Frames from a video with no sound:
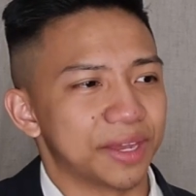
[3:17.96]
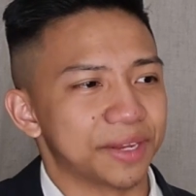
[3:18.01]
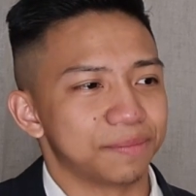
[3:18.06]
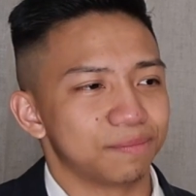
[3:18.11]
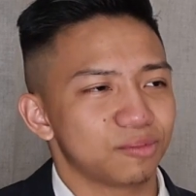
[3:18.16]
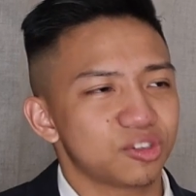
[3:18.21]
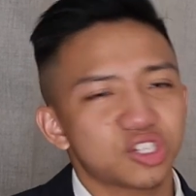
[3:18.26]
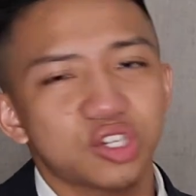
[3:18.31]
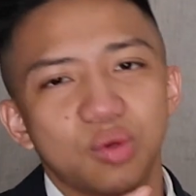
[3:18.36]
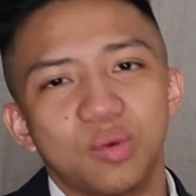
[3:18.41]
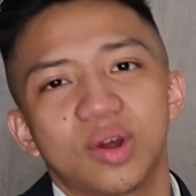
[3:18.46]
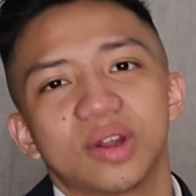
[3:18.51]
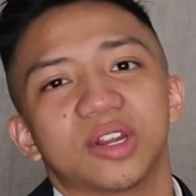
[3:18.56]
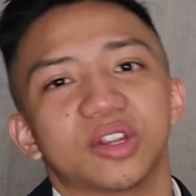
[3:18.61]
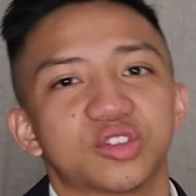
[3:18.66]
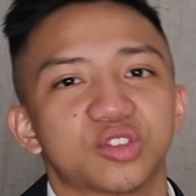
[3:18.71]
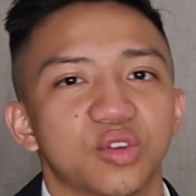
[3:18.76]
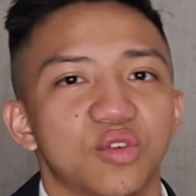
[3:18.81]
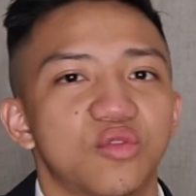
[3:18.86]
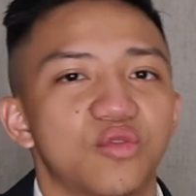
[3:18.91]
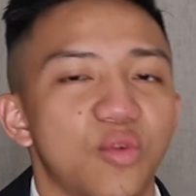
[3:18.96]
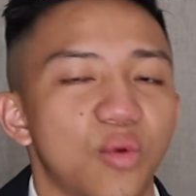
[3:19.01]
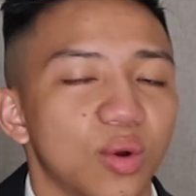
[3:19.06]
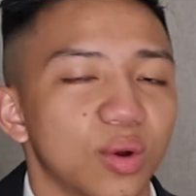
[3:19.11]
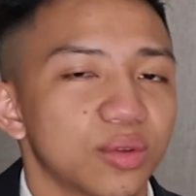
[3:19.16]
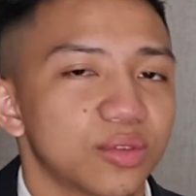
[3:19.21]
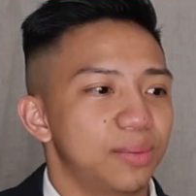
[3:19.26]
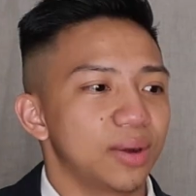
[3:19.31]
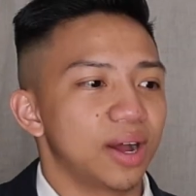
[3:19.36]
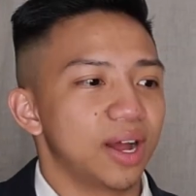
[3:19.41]
and so on and so
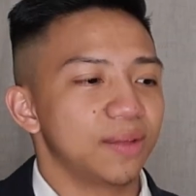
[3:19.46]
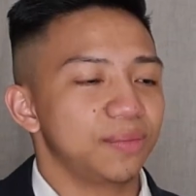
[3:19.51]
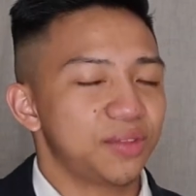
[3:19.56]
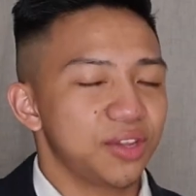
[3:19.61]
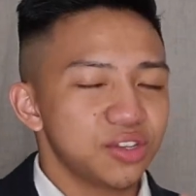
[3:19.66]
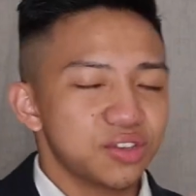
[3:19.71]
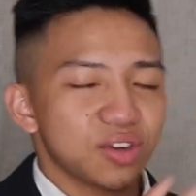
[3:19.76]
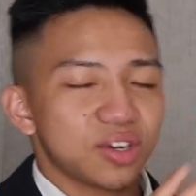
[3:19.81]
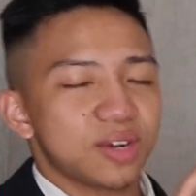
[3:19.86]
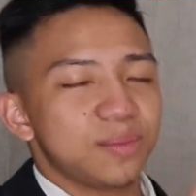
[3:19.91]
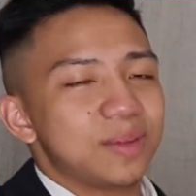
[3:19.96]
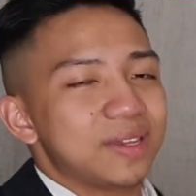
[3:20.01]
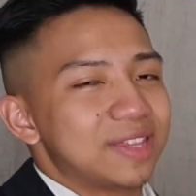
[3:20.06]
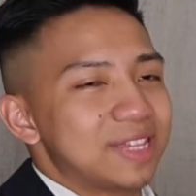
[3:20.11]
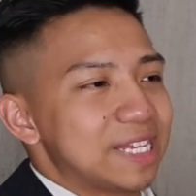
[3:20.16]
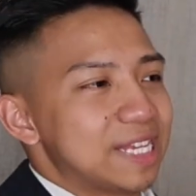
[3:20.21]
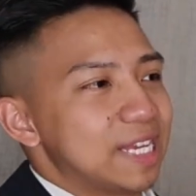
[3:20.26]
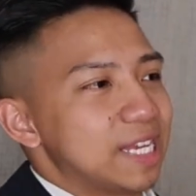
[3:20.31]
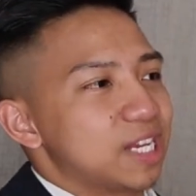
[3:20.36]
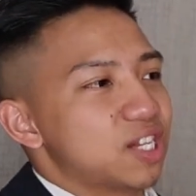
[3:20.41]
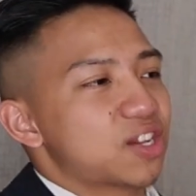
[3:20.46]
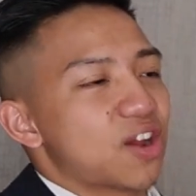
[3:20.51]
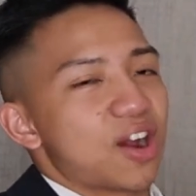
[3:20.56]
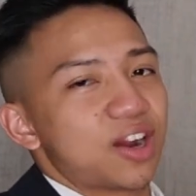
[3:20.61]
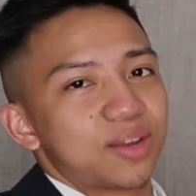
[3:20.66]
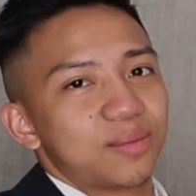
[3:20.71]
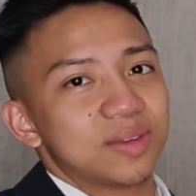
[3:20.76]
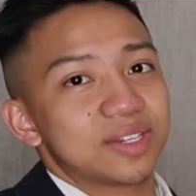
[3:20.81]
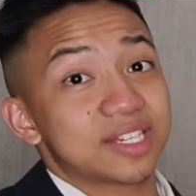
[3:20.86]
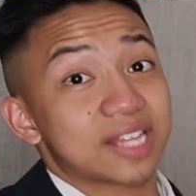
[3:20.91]
forth. But these are going to be the
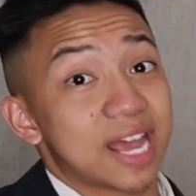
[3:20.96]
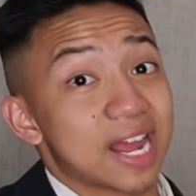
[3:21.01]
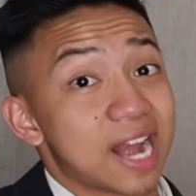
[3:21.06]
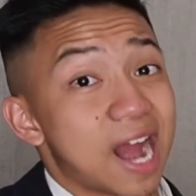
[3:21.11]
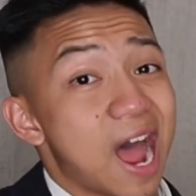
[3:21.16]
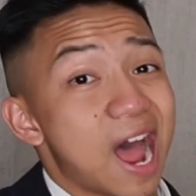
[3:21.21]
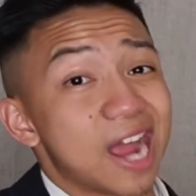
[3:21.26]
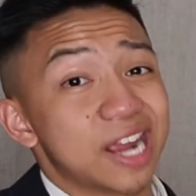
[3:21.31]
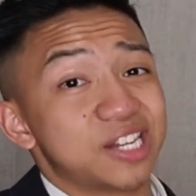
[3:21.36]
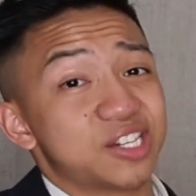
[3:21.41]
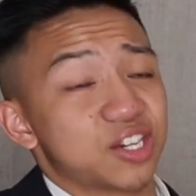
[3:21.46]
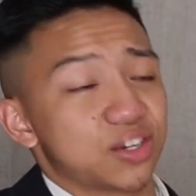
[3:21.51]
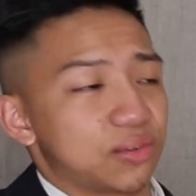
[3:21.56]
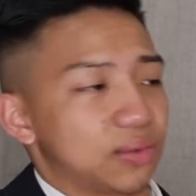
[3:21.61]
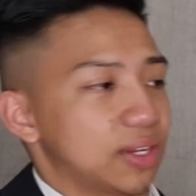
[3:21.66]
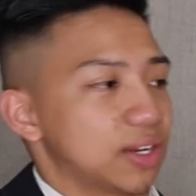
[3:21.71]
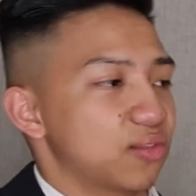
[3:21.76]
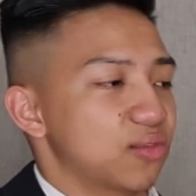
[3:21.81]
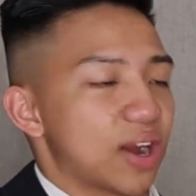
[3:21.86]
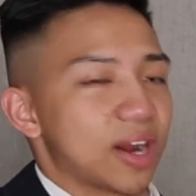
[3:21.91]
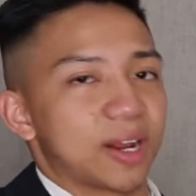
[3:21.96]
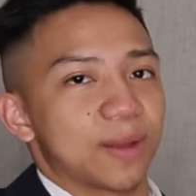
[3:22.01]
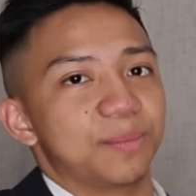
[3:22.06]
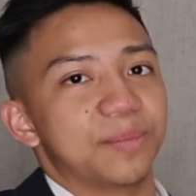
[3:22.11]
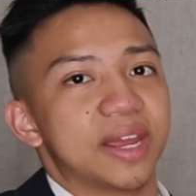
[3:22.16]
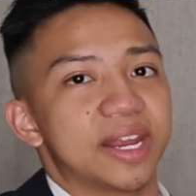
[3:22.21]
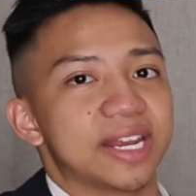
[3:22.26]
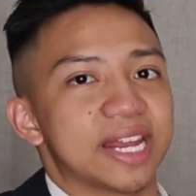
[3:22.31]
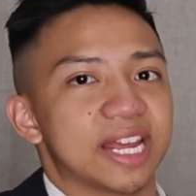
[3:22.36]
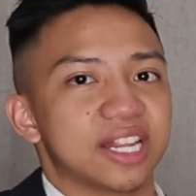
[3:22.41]
documents that I generally
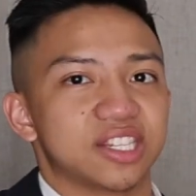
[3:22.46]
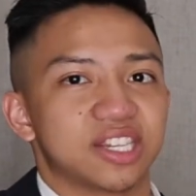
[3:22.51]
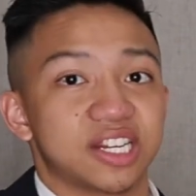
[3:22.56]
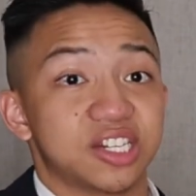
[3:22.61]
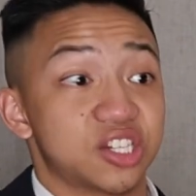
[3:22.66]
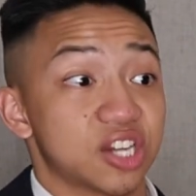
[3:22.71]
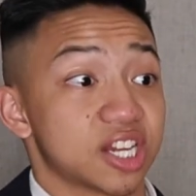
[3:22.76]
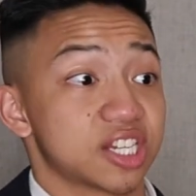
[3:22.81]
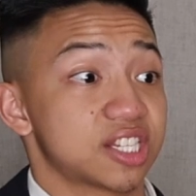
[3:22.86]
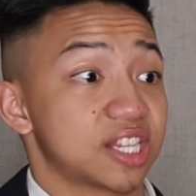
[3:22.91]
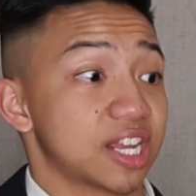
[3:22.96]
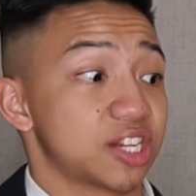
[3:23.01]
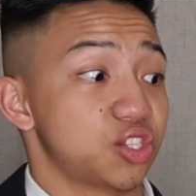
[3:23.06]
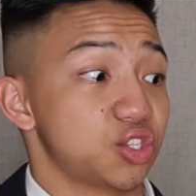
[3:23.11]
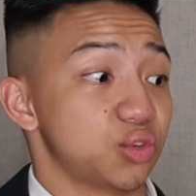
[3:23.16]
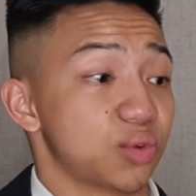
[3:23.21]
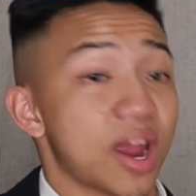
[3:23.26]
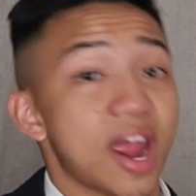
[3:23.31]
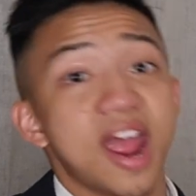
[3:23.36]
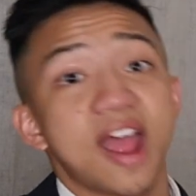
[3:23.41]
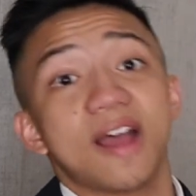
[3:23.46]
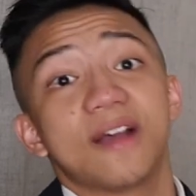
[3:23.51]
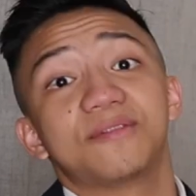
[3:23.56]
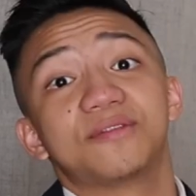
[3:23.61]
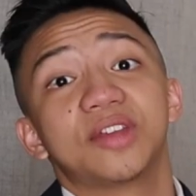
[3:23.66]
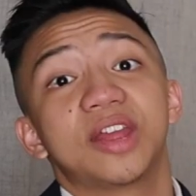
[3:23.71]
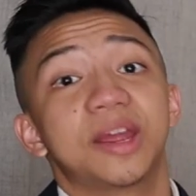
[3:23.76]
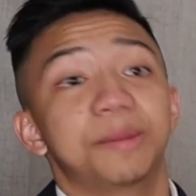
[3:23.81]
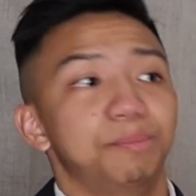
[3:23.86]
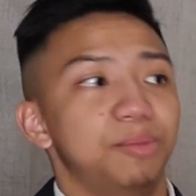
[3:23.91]
recommend and suggest that you have
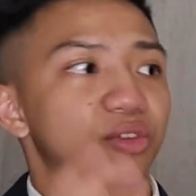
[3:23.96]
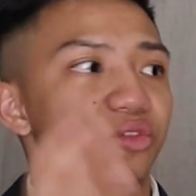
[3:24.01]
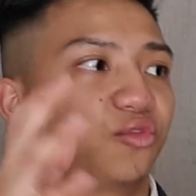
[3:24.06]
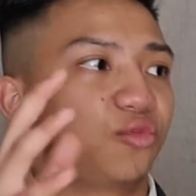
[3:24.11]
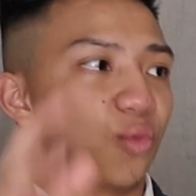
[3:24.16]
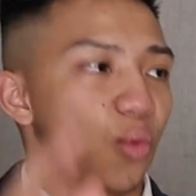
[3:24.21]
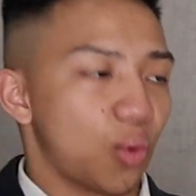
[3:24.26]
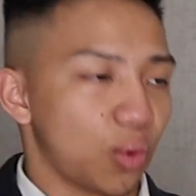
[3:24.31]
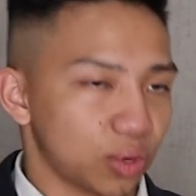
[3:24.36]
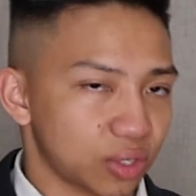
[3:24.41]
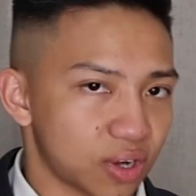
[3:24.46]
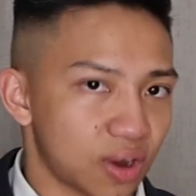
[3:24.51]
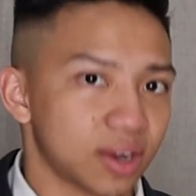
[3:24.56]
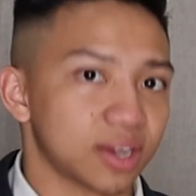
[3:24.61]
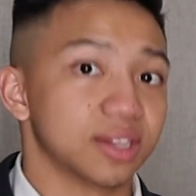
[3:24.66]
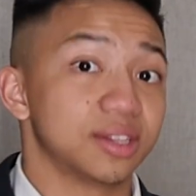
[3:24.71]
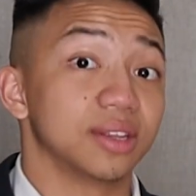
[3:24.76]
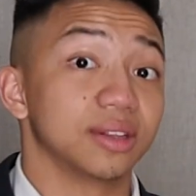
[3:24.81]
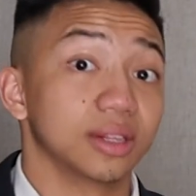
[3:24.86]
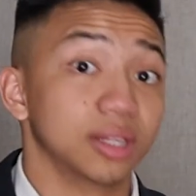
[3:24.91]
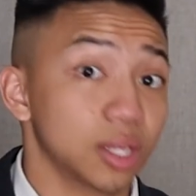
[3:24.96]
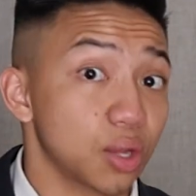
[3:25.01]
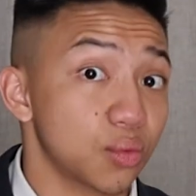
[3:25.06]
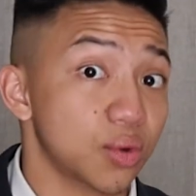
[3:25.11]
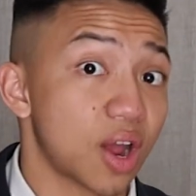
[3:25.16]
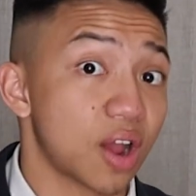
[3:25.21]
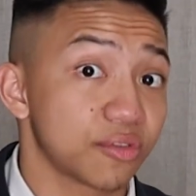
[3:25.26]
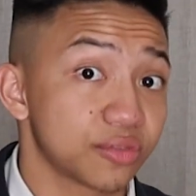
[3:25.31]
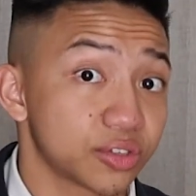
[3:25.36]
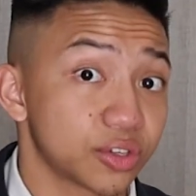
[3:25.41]
before talking to the loan
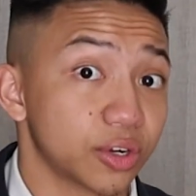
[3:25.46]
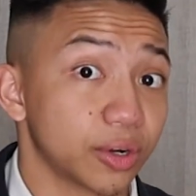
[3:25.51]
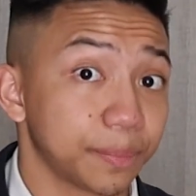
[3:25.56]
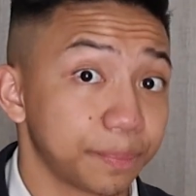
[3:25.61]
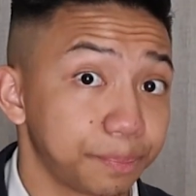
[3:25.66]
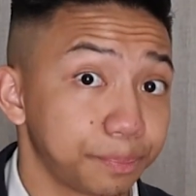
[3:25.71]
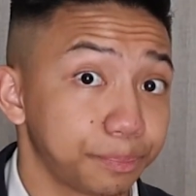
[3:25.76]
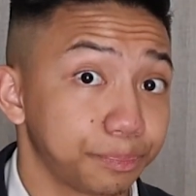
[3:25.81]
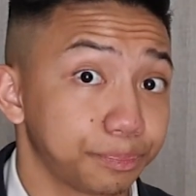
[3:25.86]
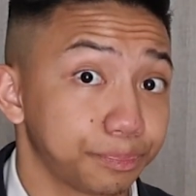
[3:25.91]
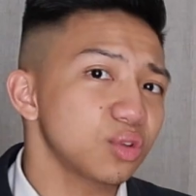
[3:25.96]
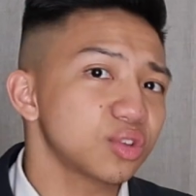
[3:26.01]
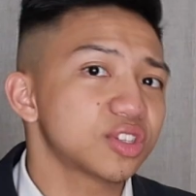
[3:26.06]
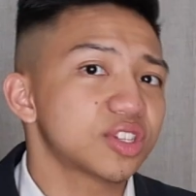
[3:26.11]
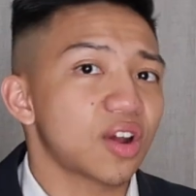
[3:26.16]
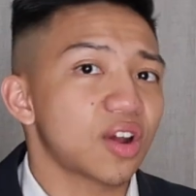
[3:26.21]
officer. And those